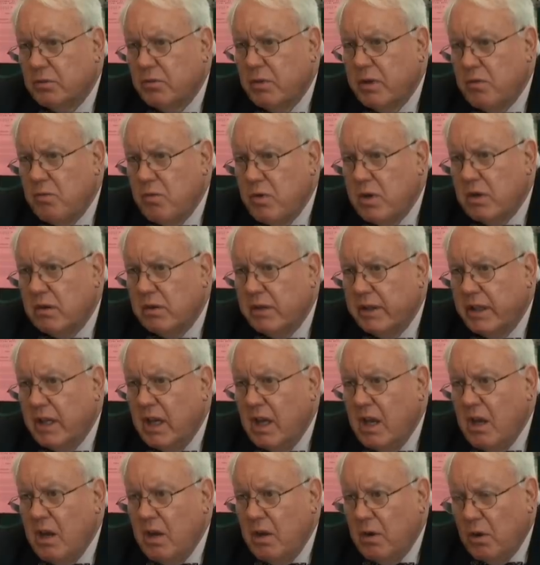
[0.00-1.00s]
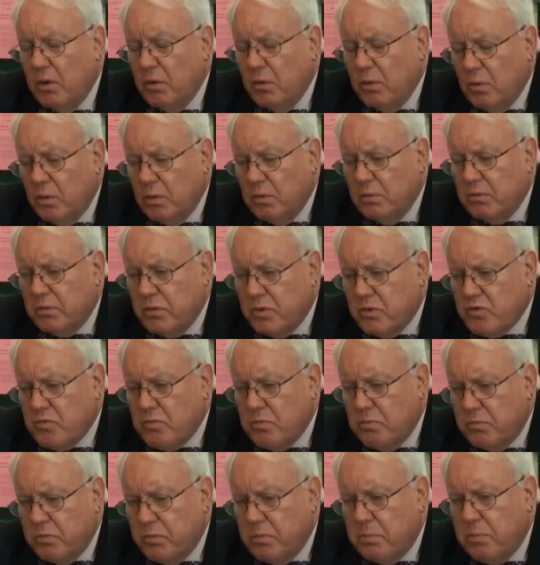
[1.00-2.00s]
We really
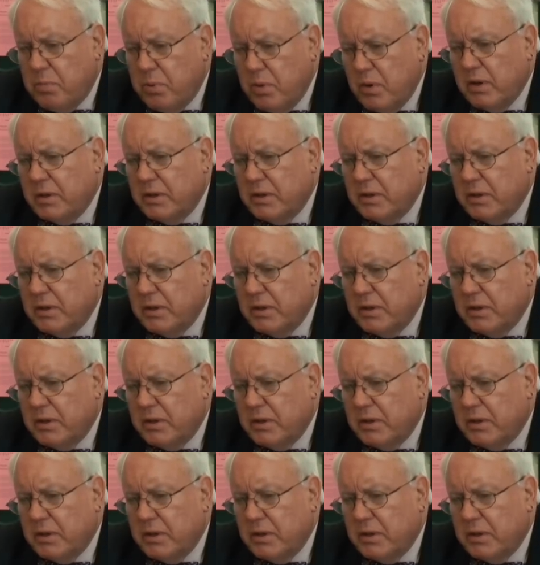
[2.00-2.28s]
put